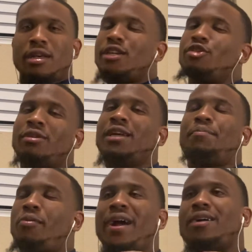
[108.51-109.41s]
You
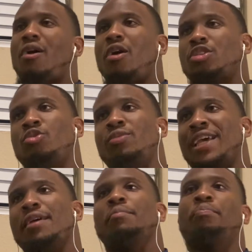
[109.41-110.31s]
need point guards who
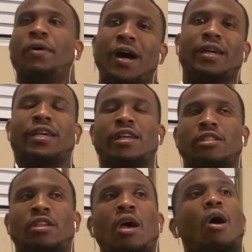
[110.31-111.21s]
get
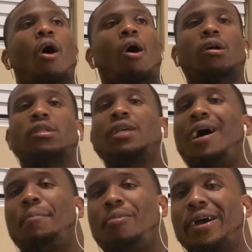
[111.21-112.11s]
buckets. All the
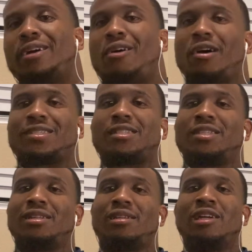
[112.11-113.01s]
top point guards that's
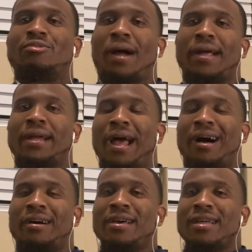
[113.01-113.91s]
in the league right
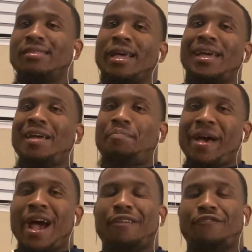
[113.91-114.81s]
now, they ain't
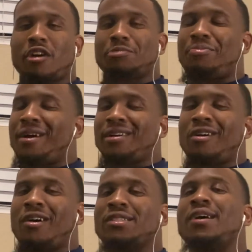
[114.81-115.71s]
past first point
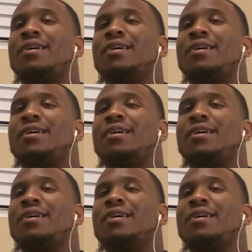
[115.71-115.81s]
guards.